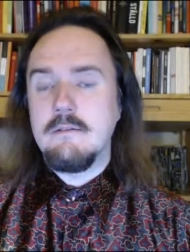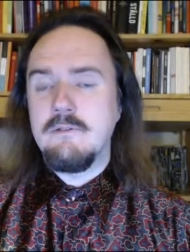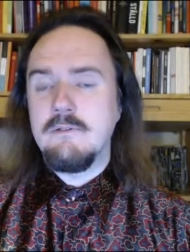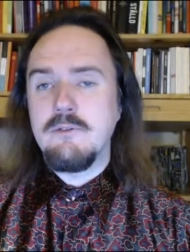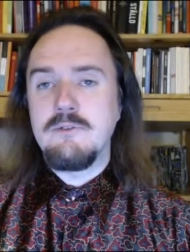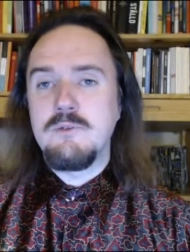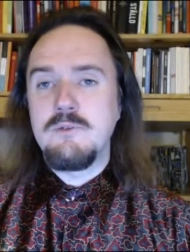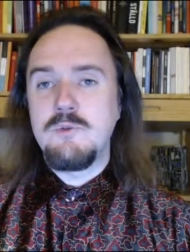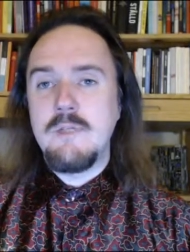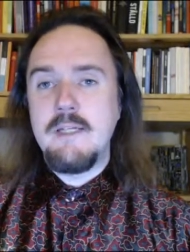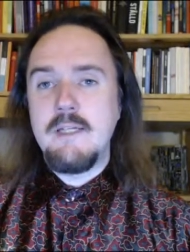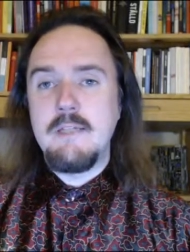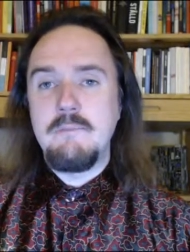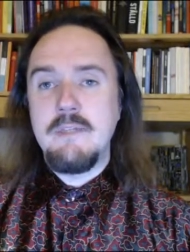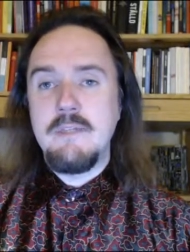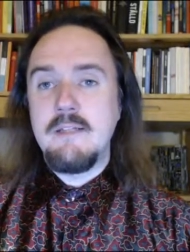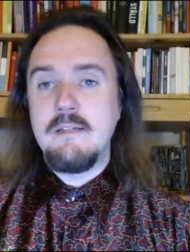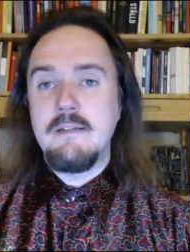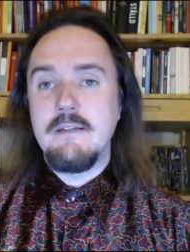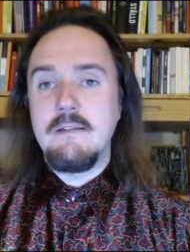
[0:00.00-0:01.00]
not really
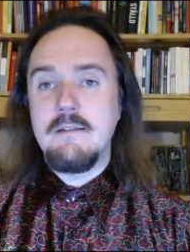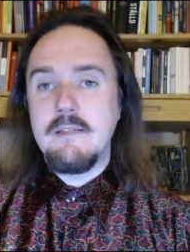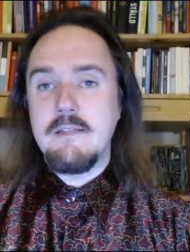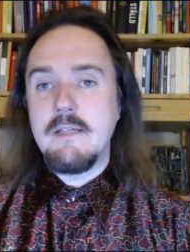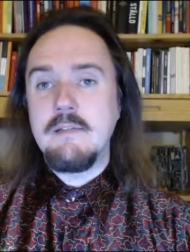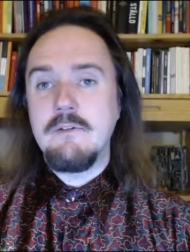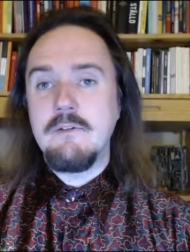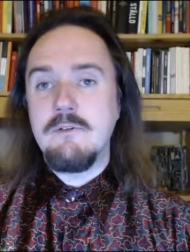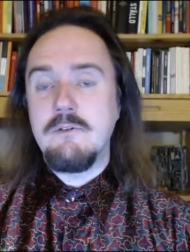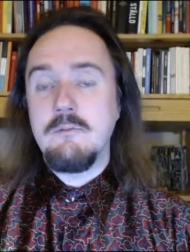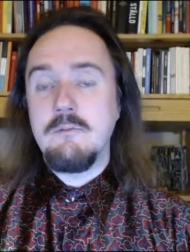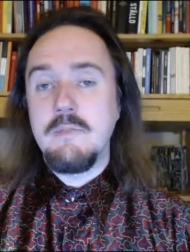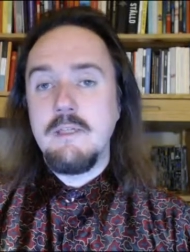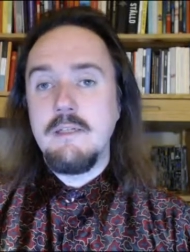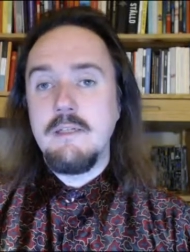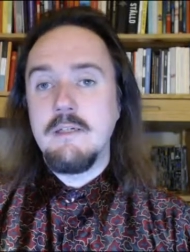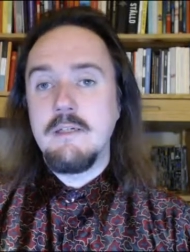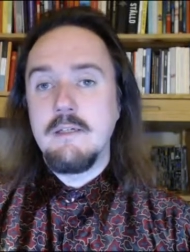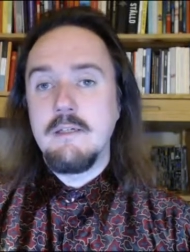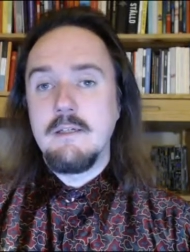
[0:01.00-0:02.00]
been done to
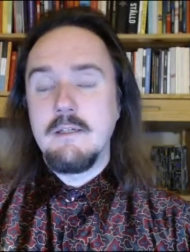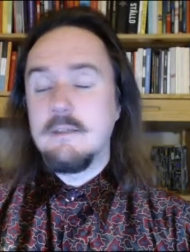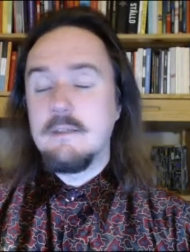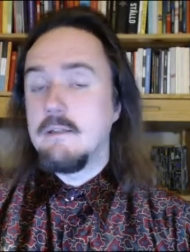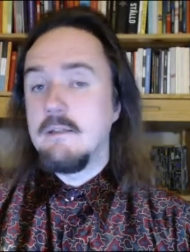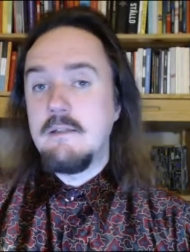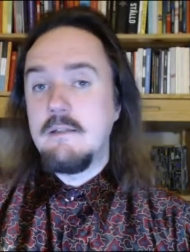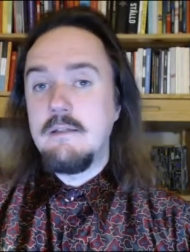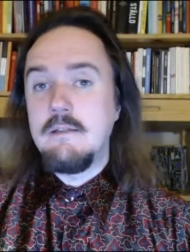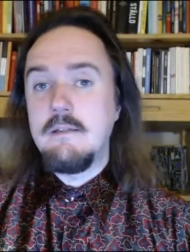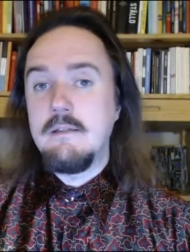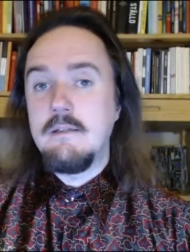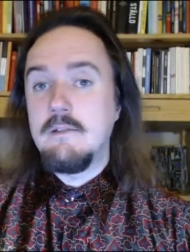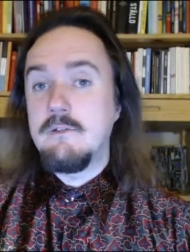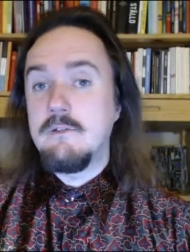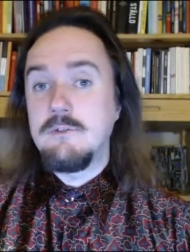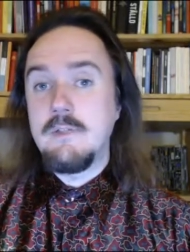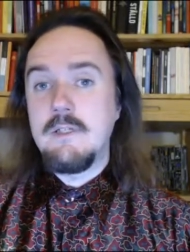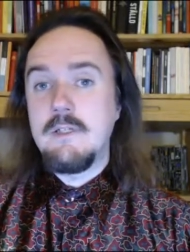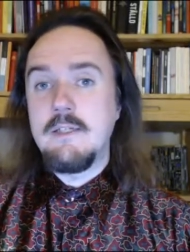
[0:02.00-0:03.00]
me in
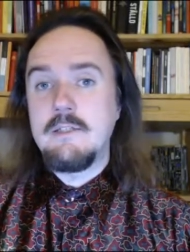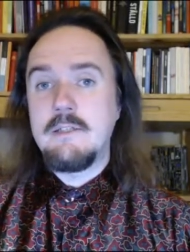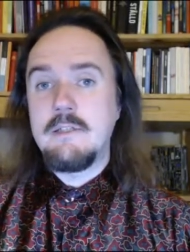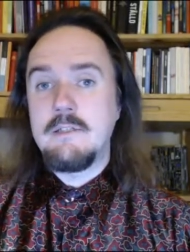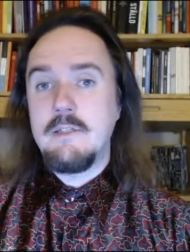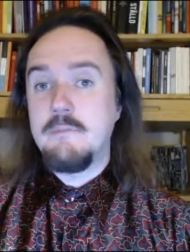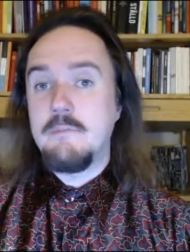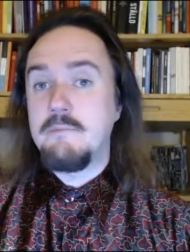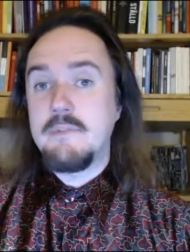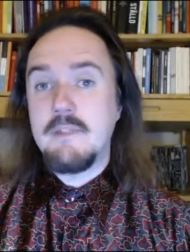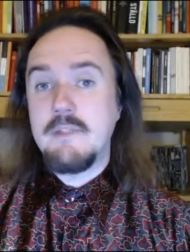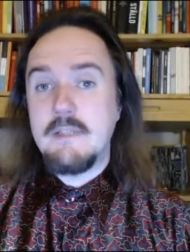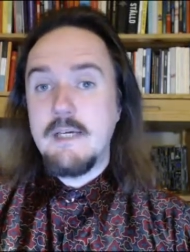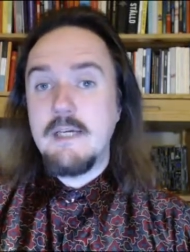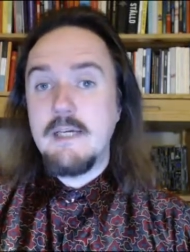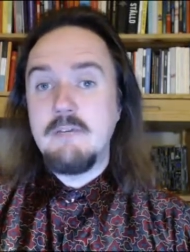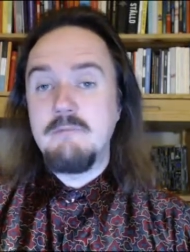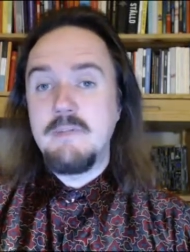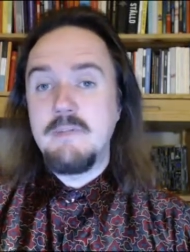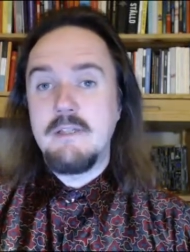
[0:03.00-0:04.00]
a relationship that
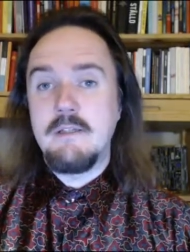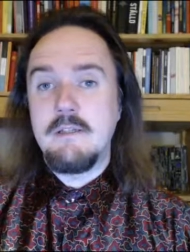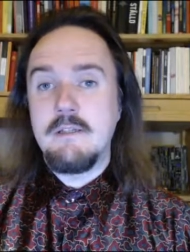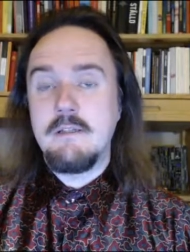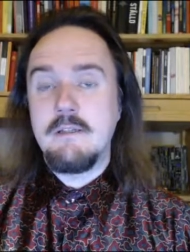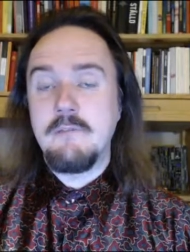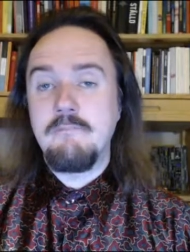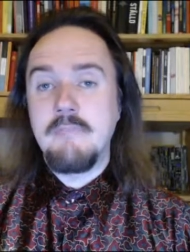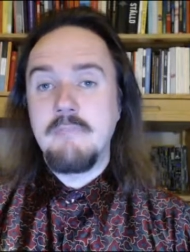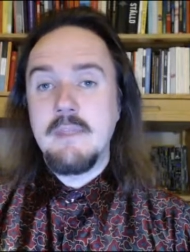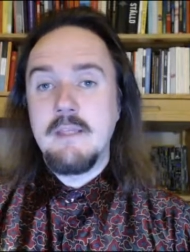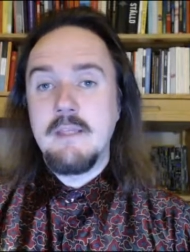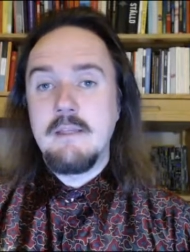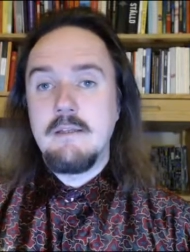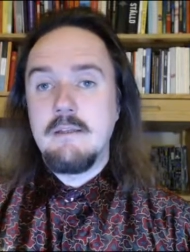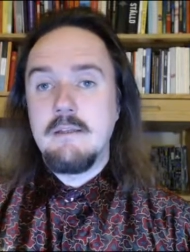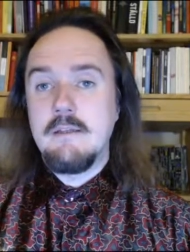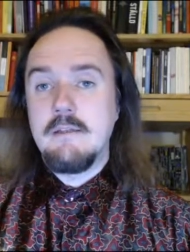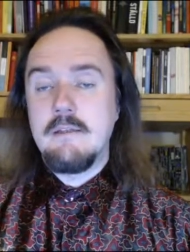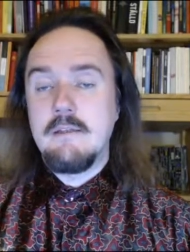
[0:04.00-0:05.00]
I have been in,
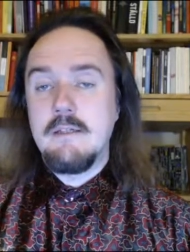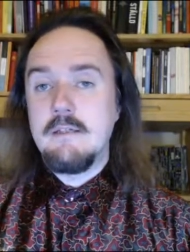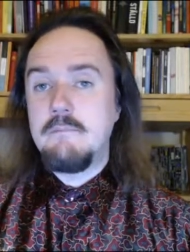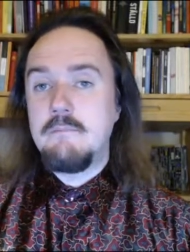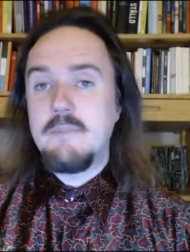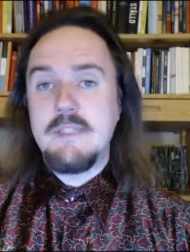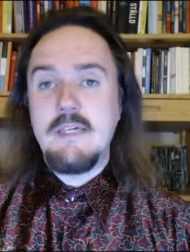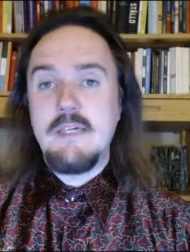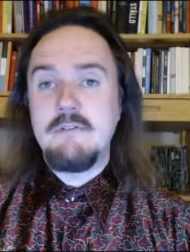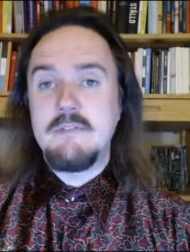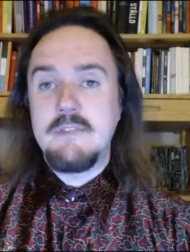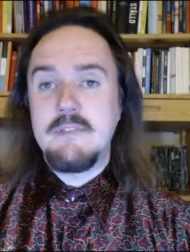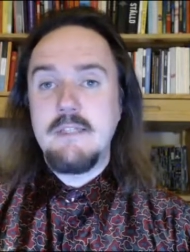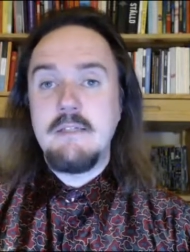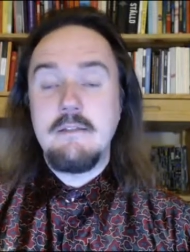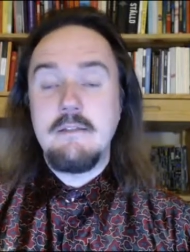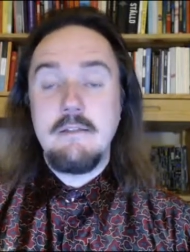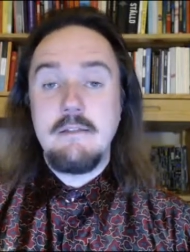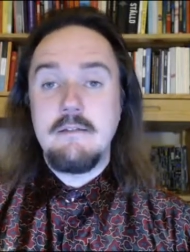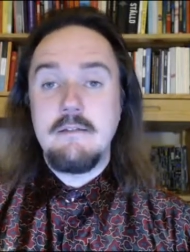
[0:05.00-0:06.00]
but I've
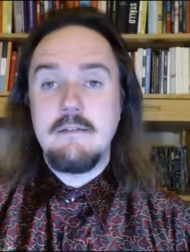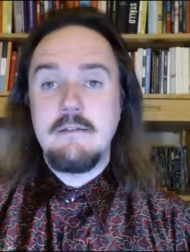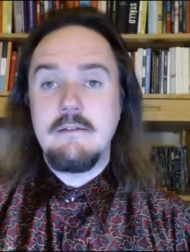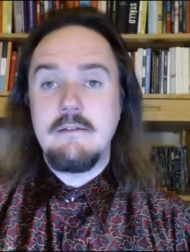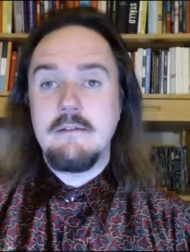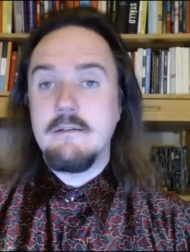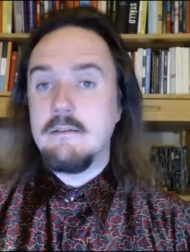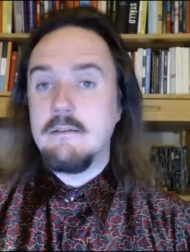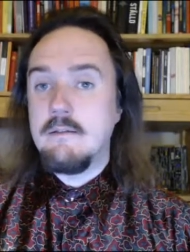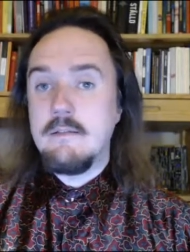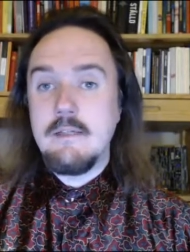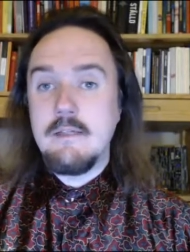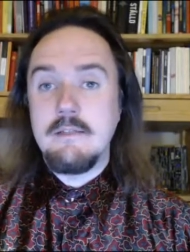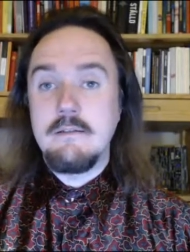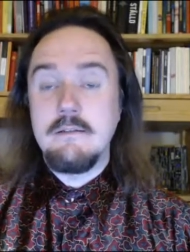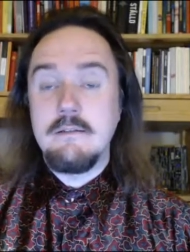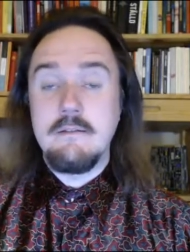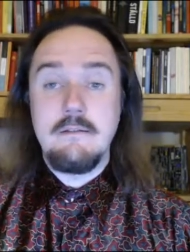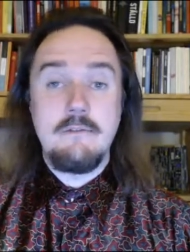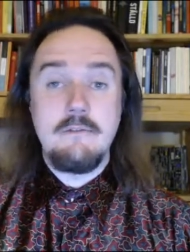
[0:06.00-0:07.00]
seen it
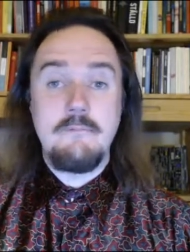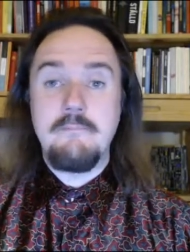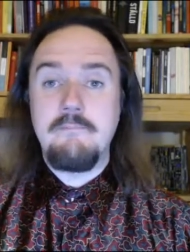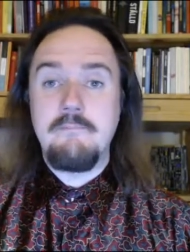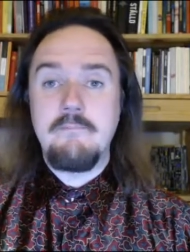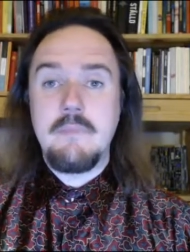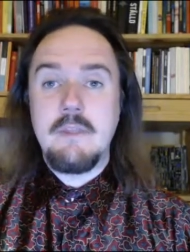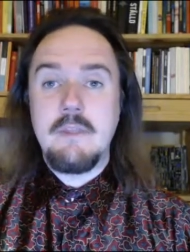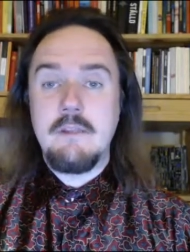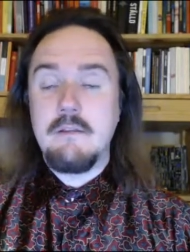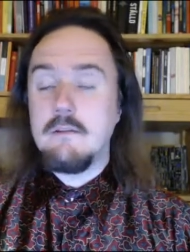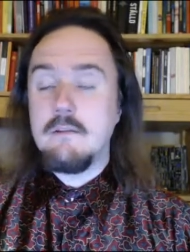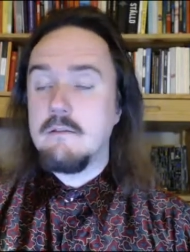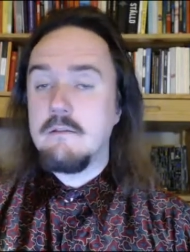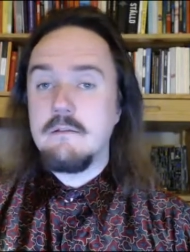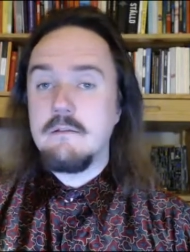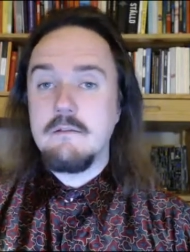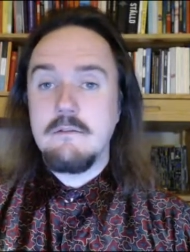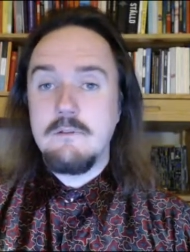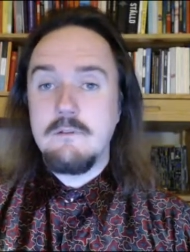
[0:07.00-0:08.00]
done
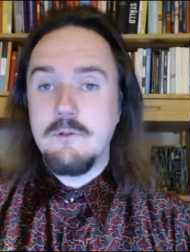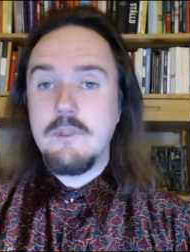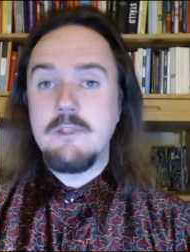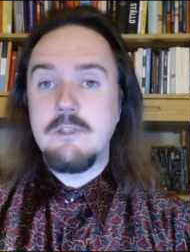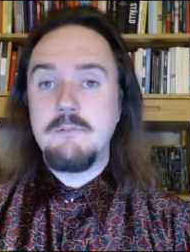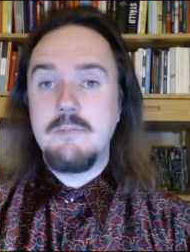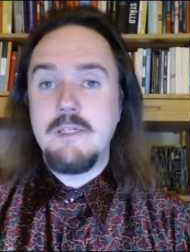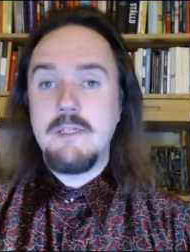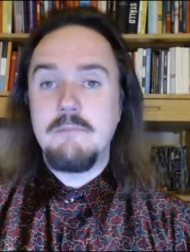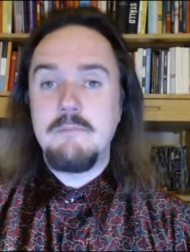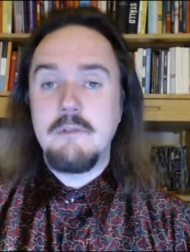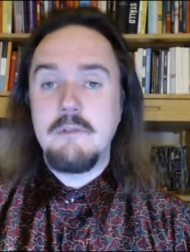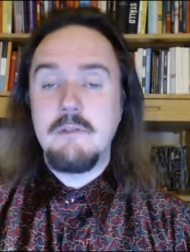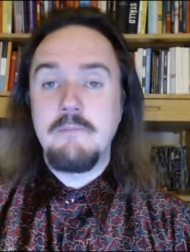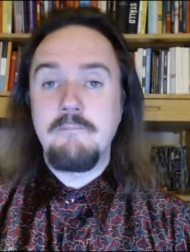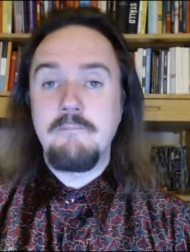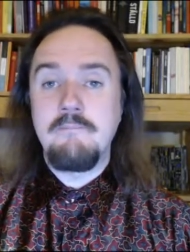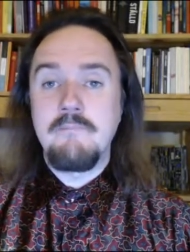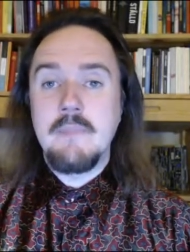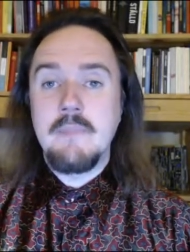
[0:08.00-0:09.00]
to other
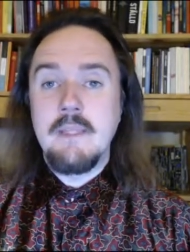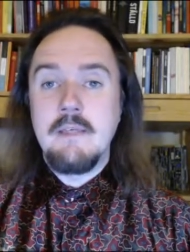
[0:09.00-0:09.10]
people.